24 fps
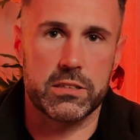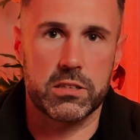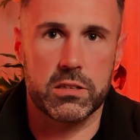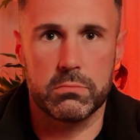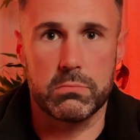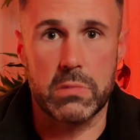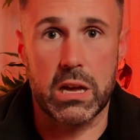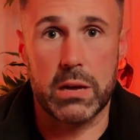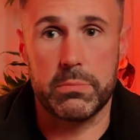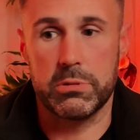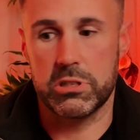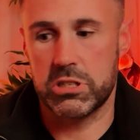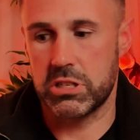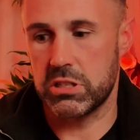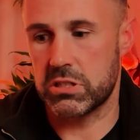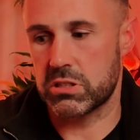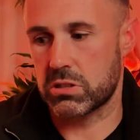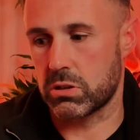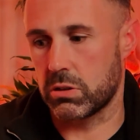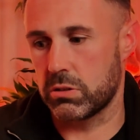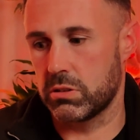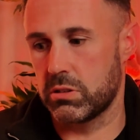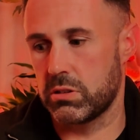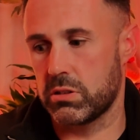Maybe she's
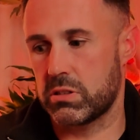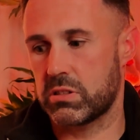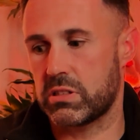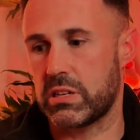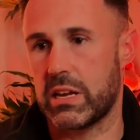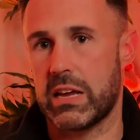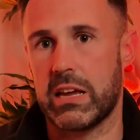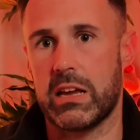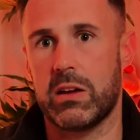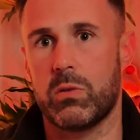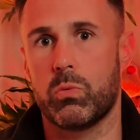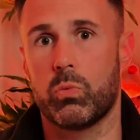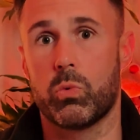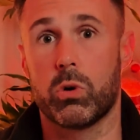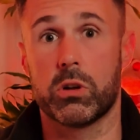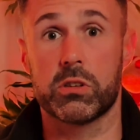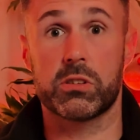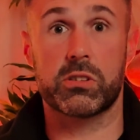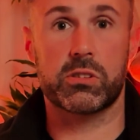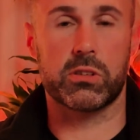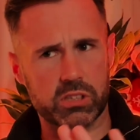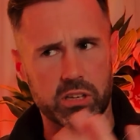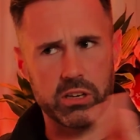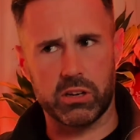gonna say
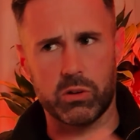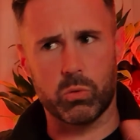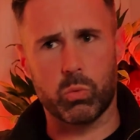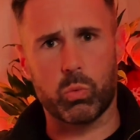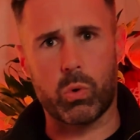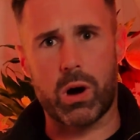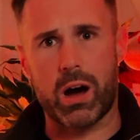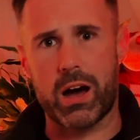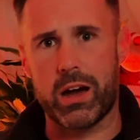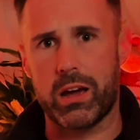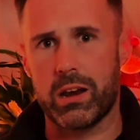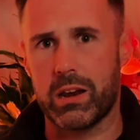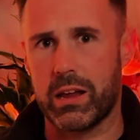once in a while,